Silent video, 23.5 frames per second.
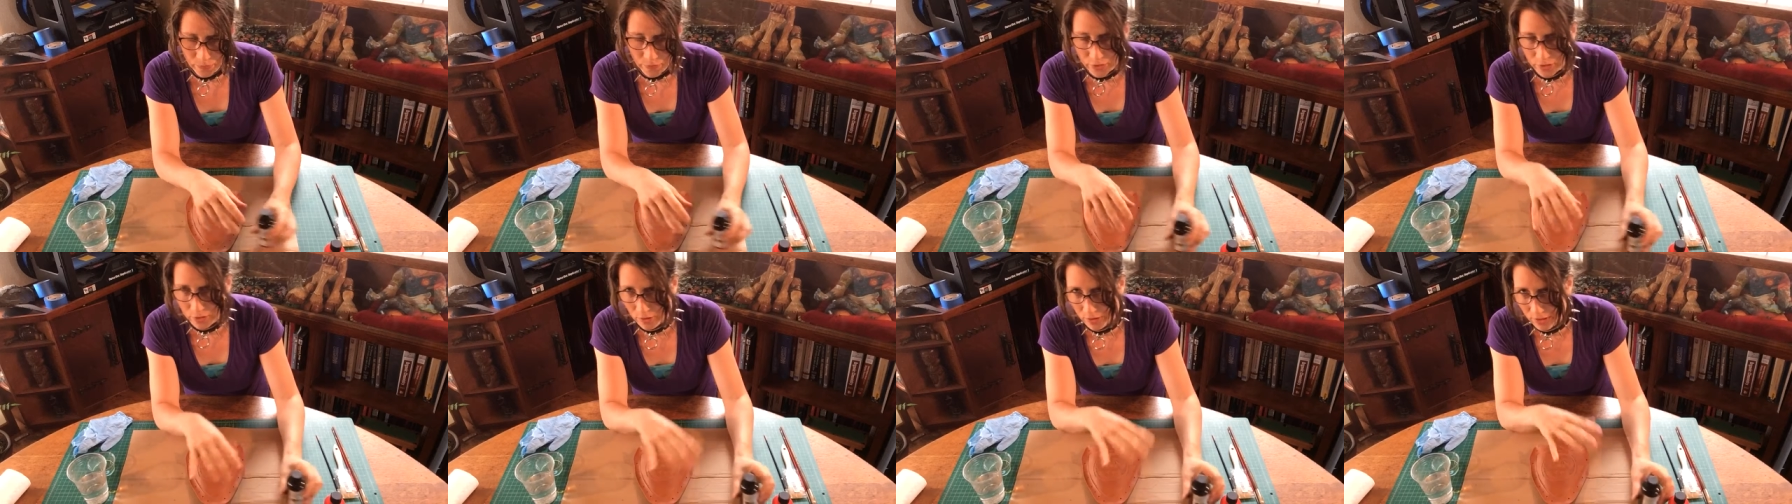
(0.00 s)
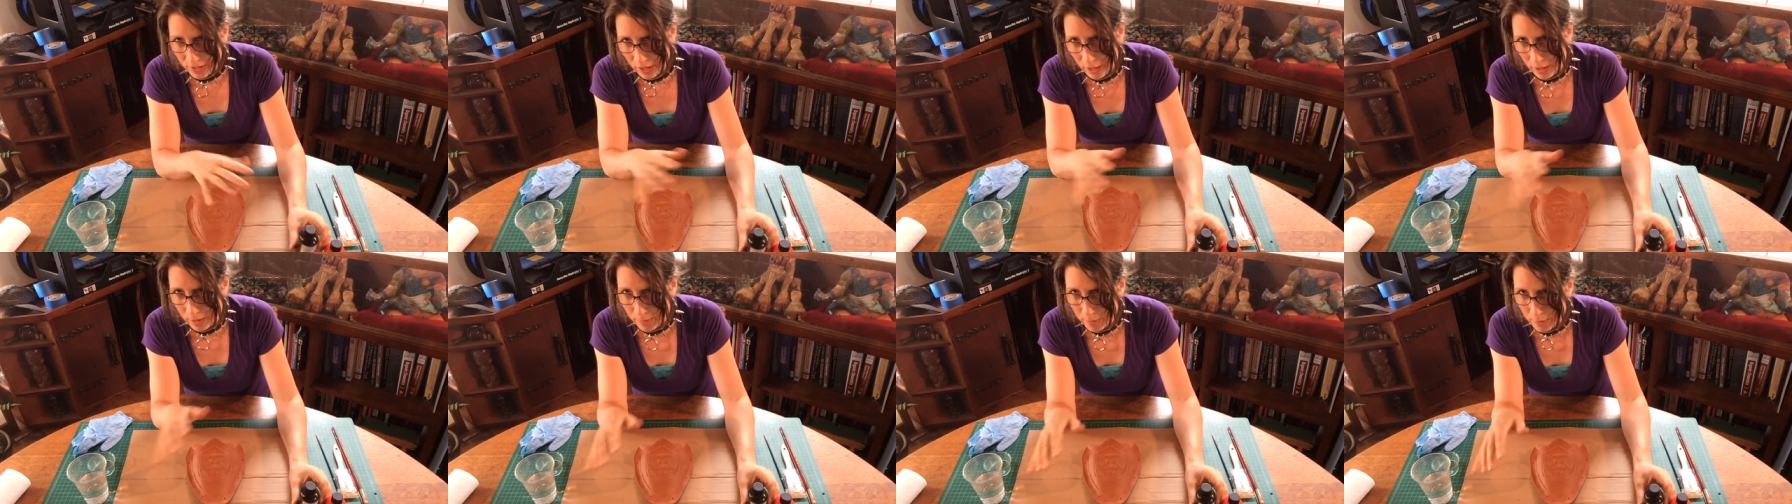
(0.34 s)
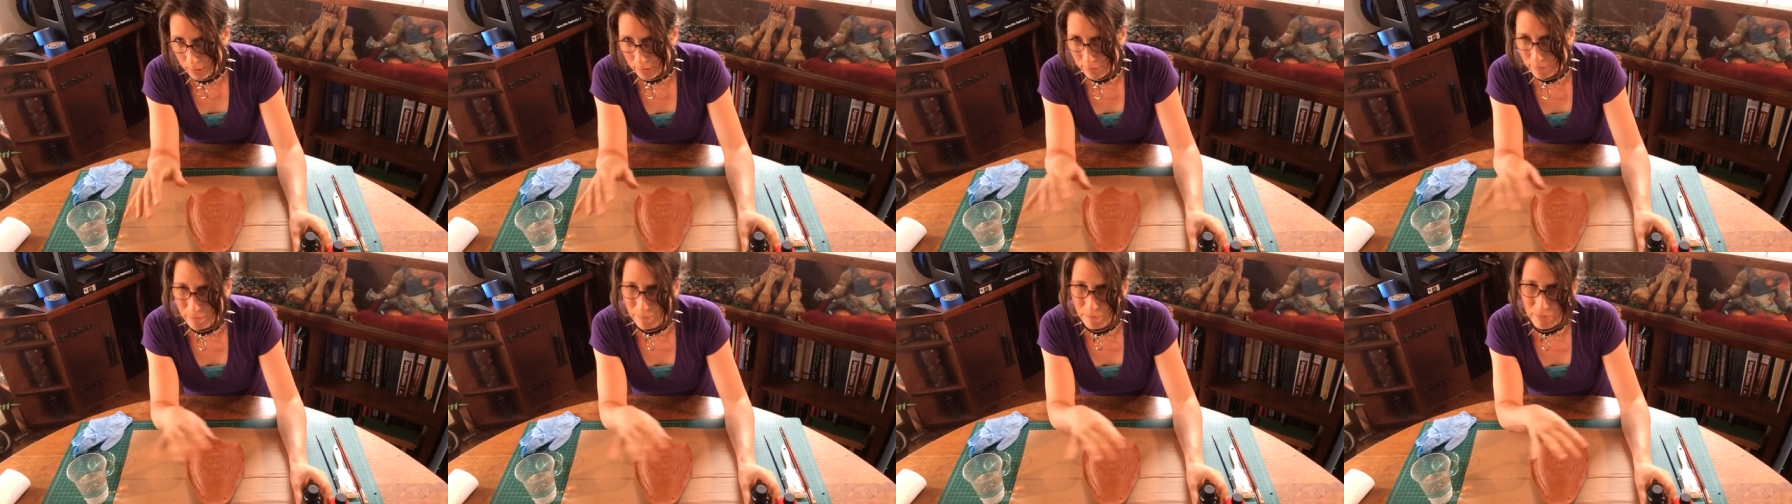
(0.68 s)
So the
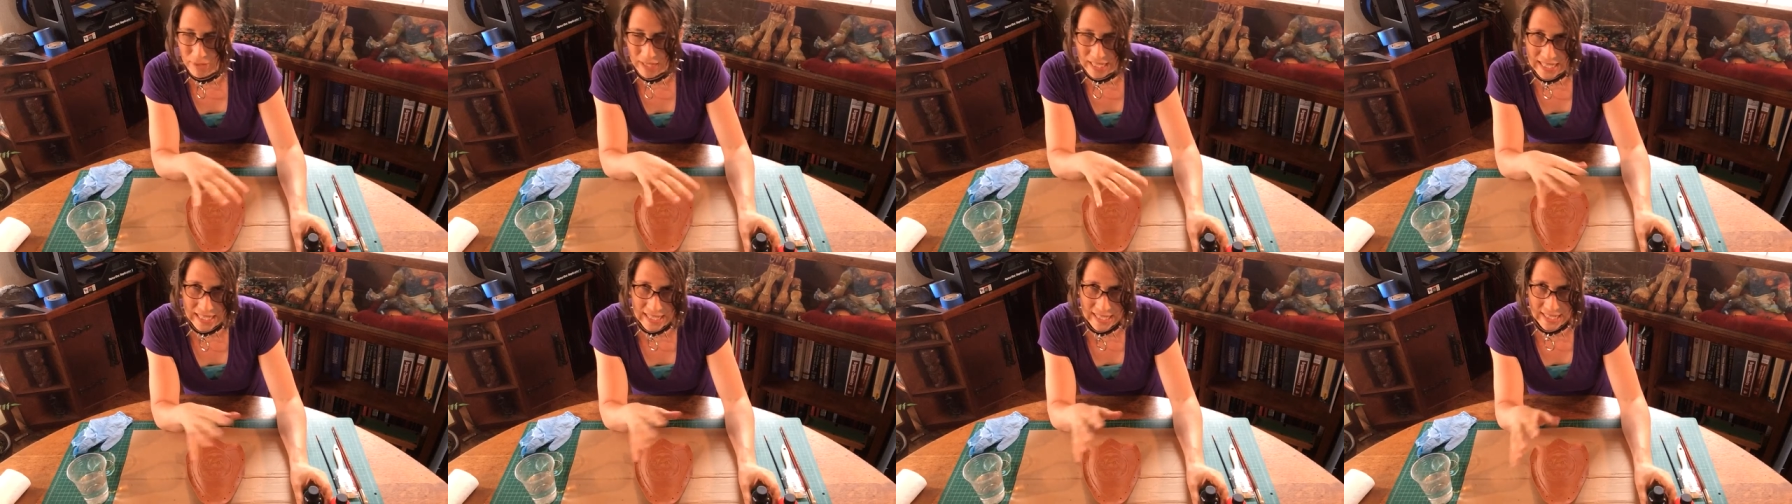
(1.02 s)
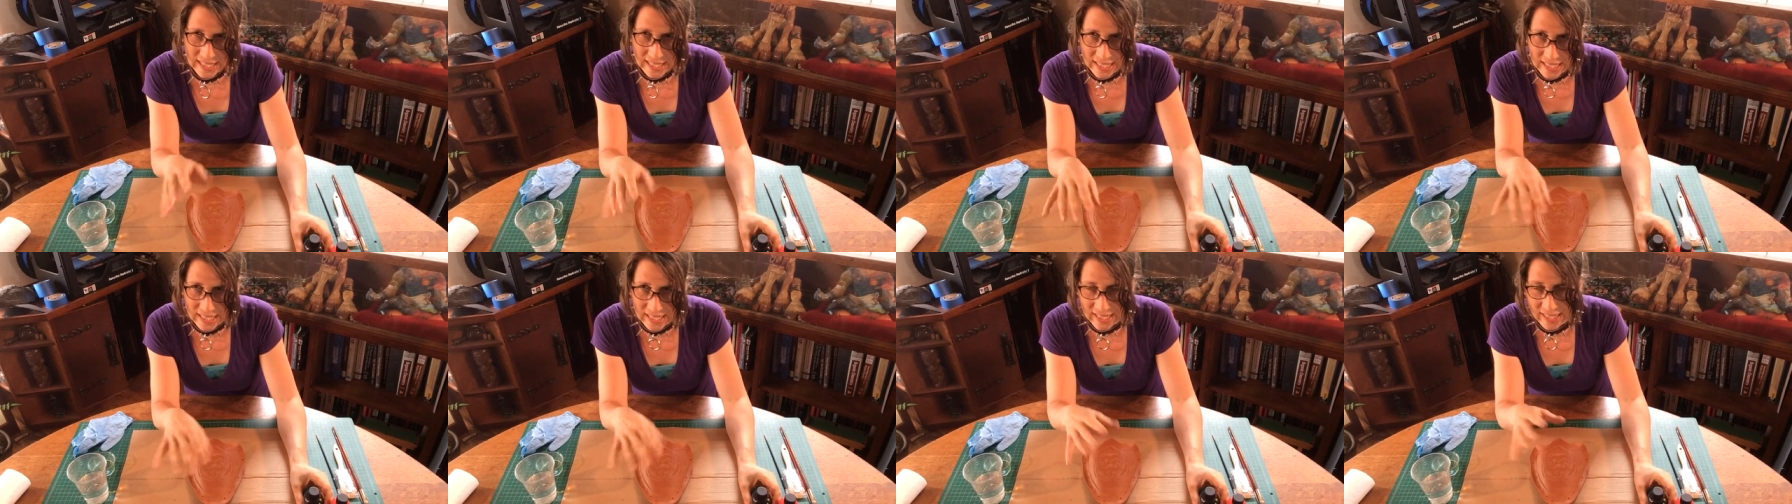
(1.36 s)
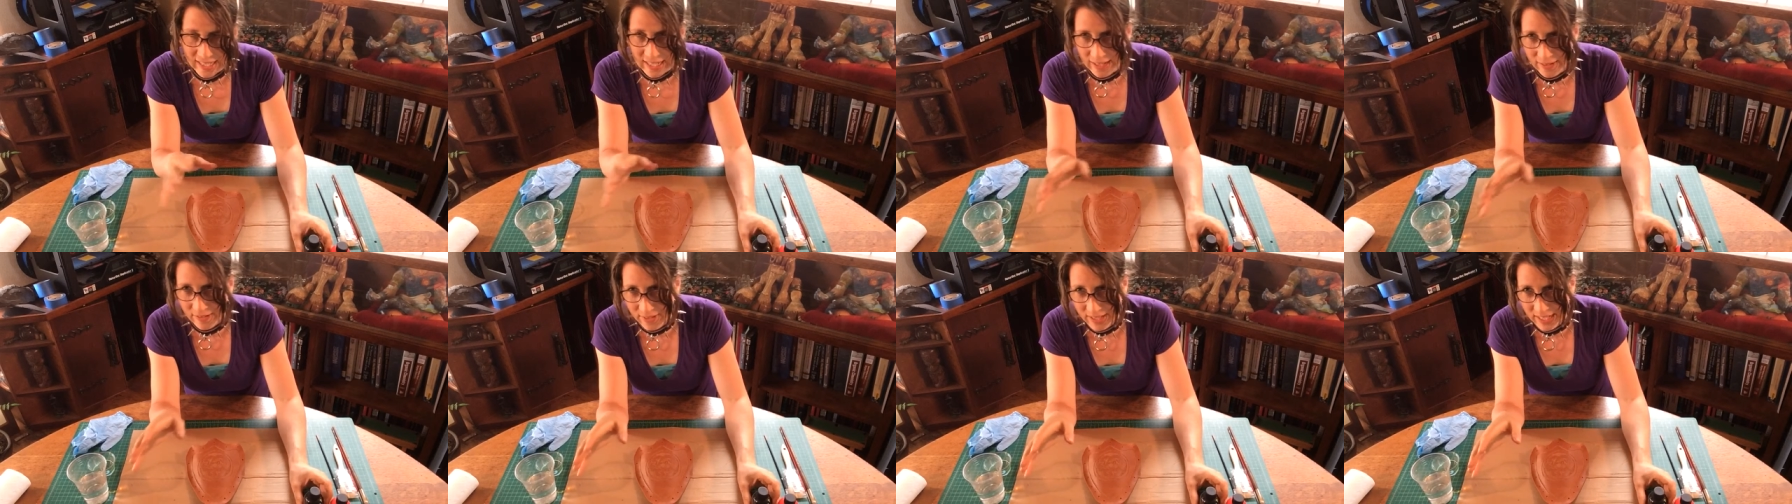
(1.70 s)
armor blends in
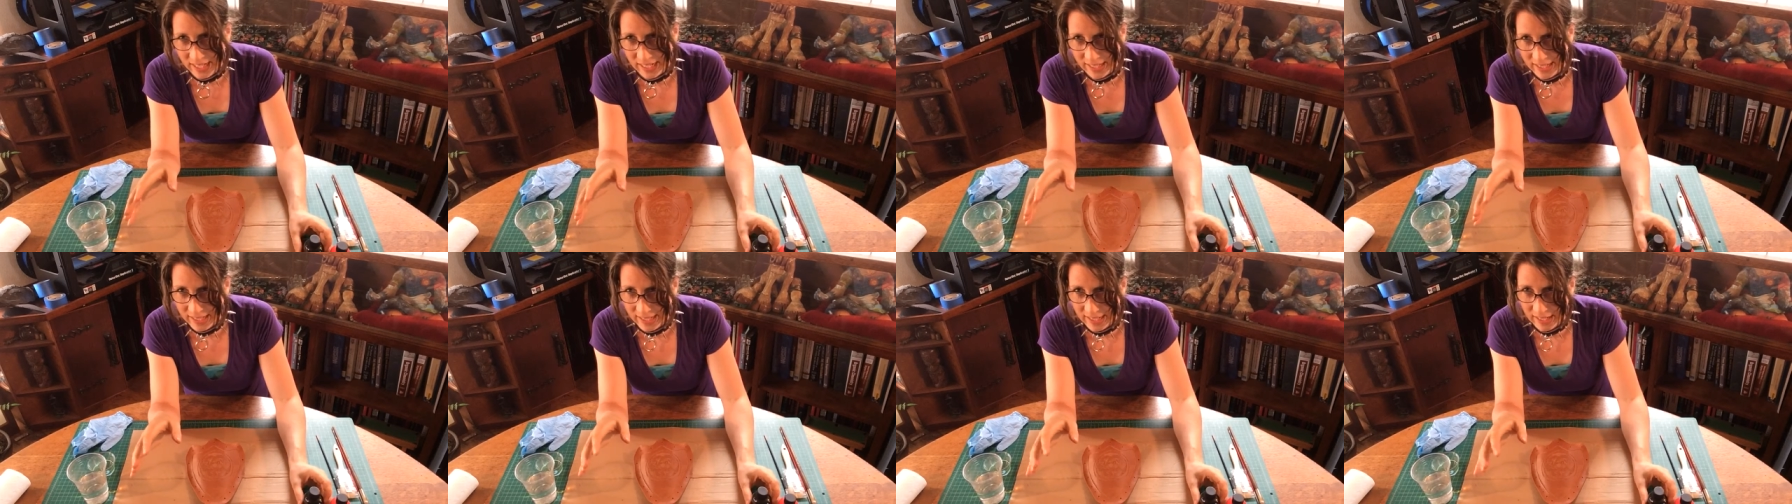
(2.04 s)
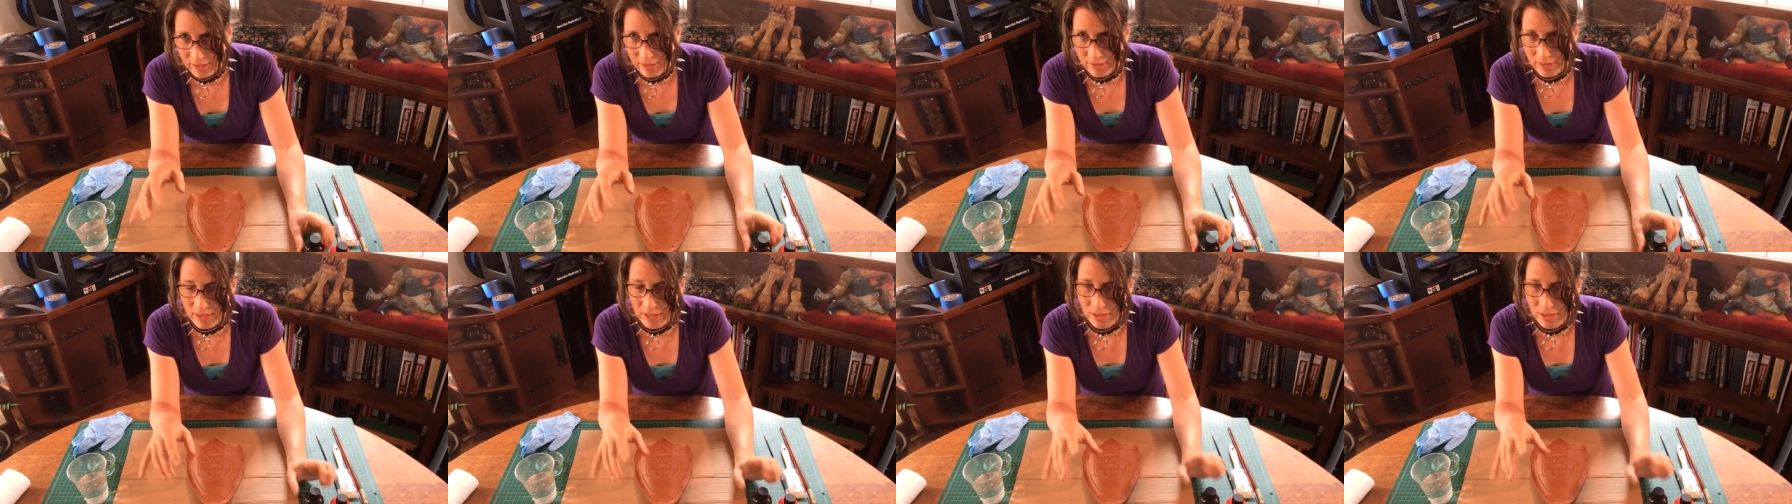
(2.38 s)
instead of stands out.